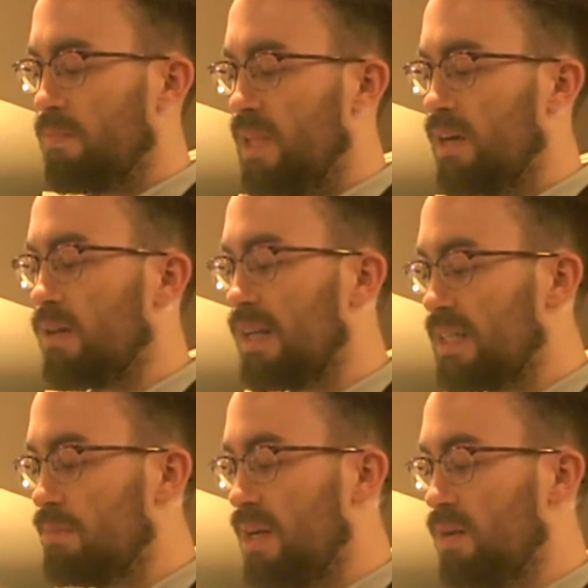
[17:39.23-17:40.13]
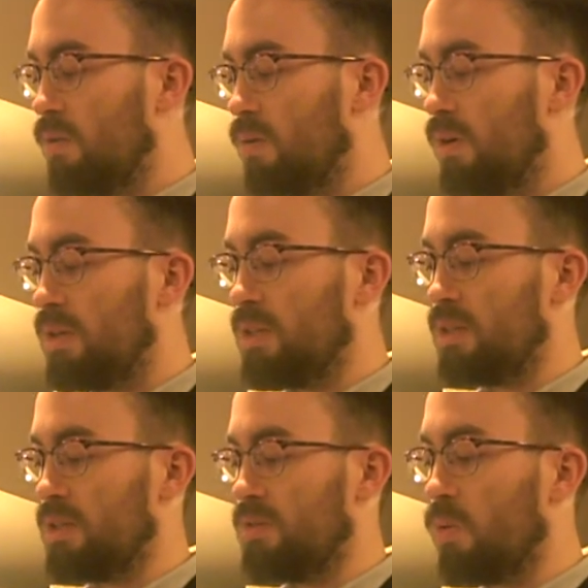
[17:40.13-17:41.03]
They had collected many
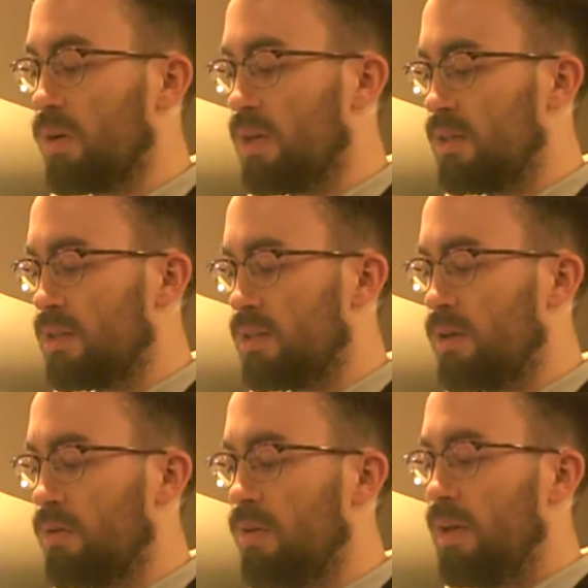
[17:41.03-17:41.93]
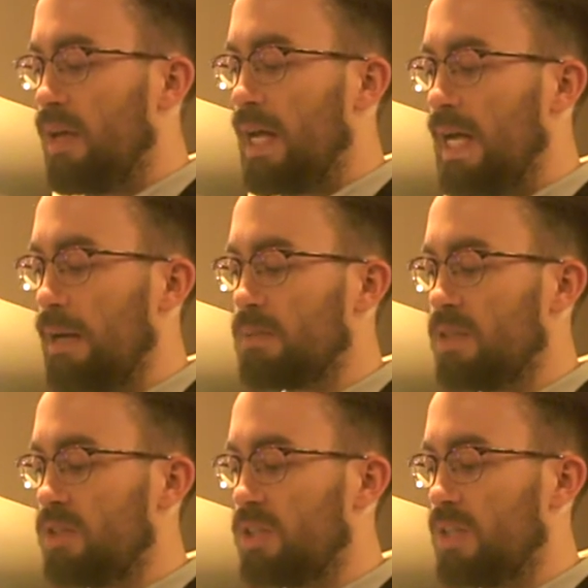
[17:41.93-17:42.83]
origins, organs, though
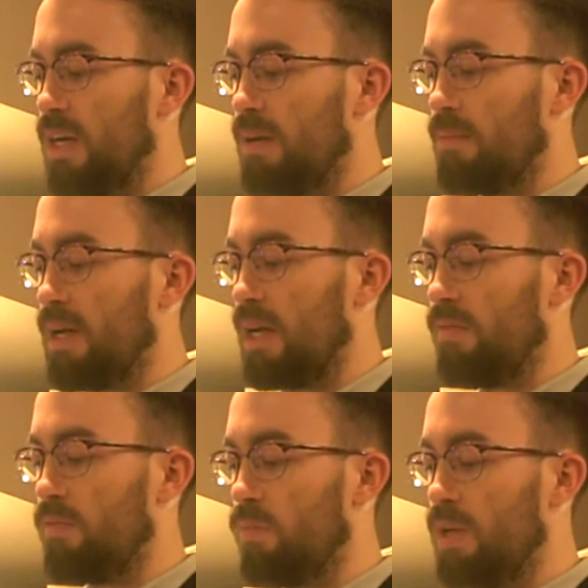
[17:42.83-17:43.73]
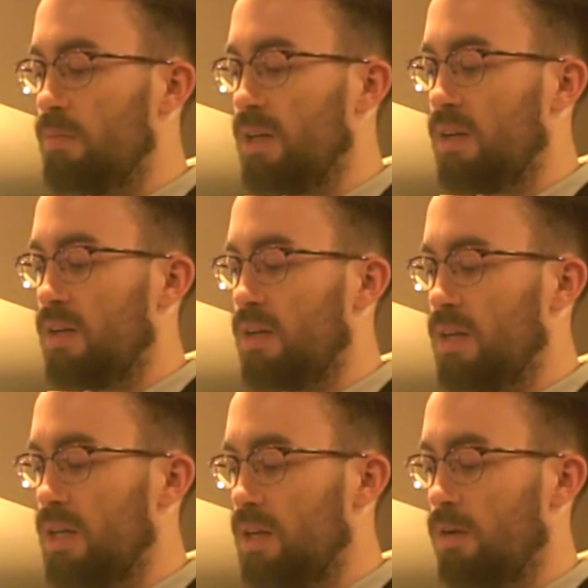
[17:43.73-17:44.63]
absent shame haven't we been
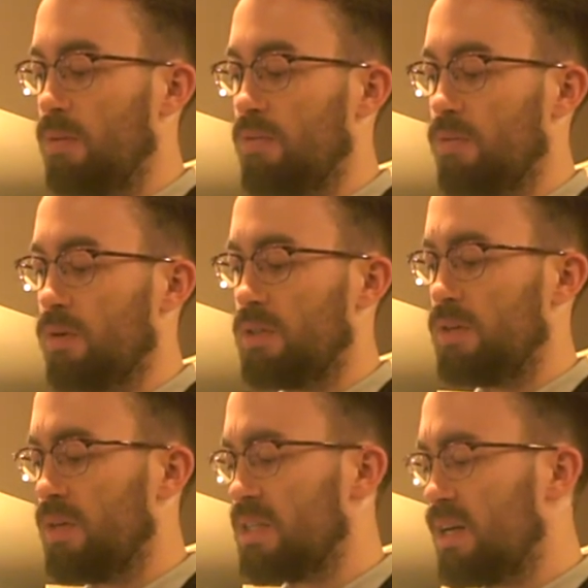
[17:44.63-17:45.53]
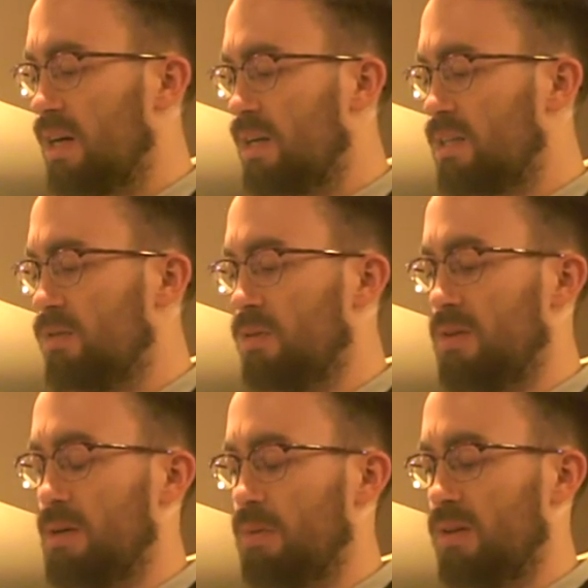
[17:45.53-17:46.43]
here before, so it is us who do
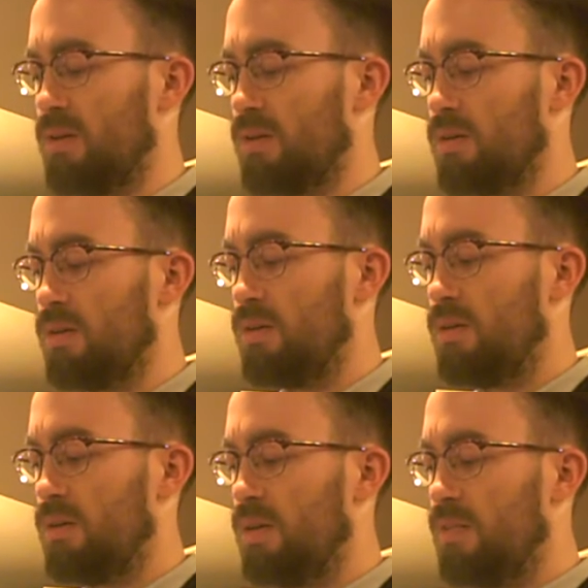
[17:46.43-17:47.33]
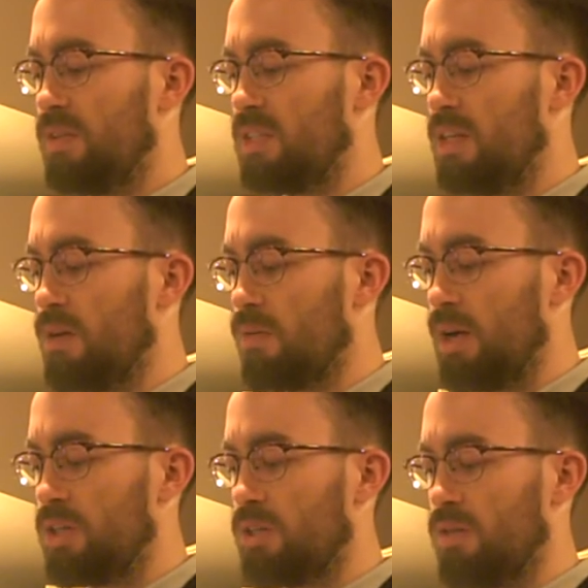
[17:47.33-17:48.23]
not belong the city
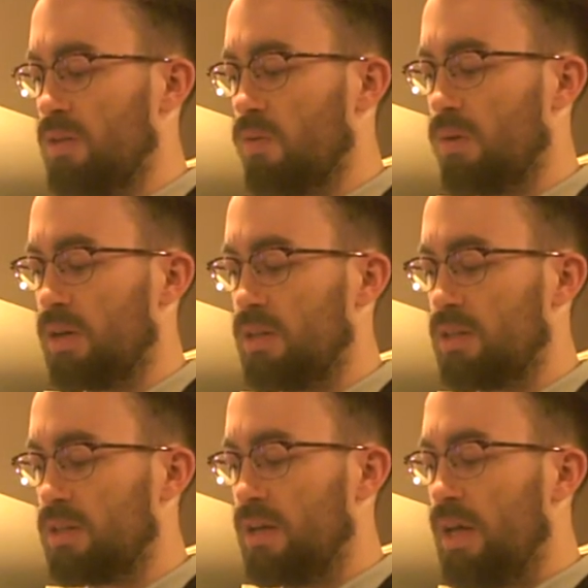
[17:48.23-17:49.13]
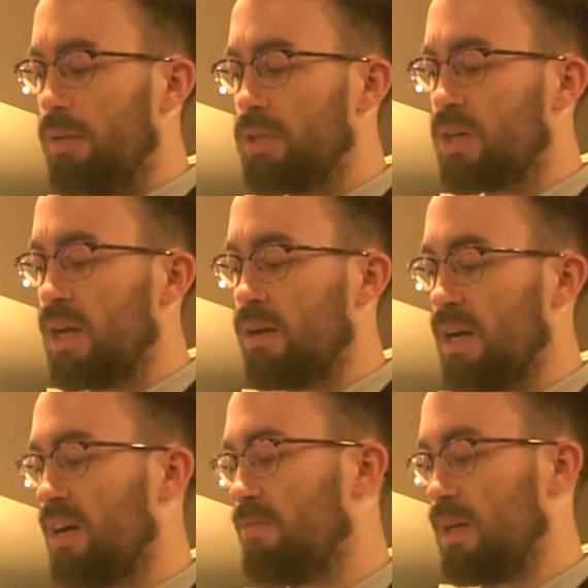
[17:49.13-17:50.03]
erasure the organs, which cannot
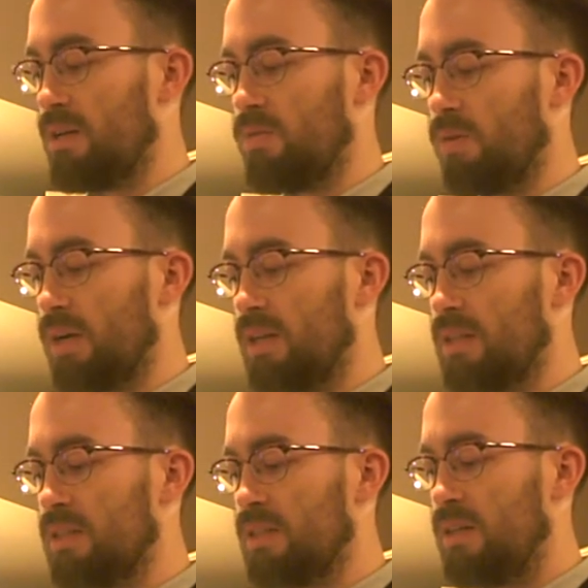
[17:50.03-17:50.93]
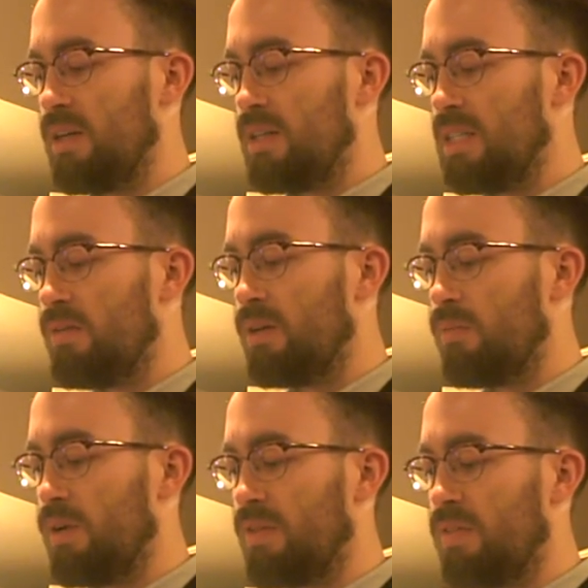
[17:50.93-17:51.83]
have many organs, dealing
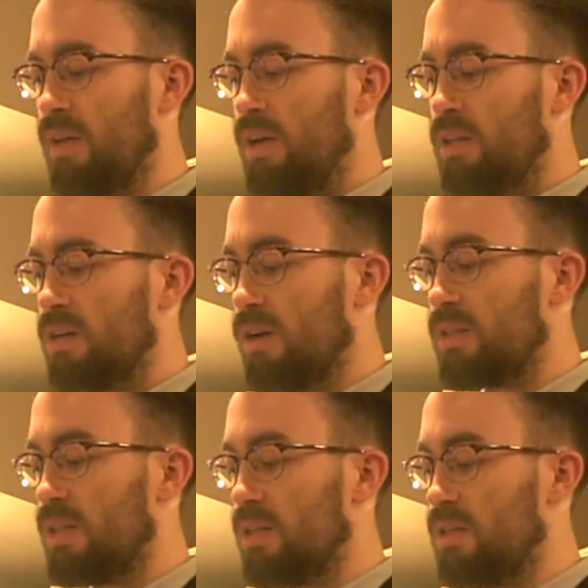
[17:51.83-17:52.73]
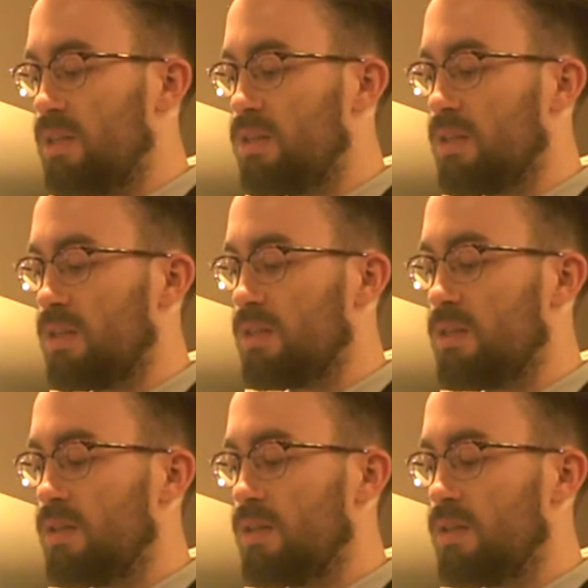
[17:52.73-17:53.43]
with toxic conditions.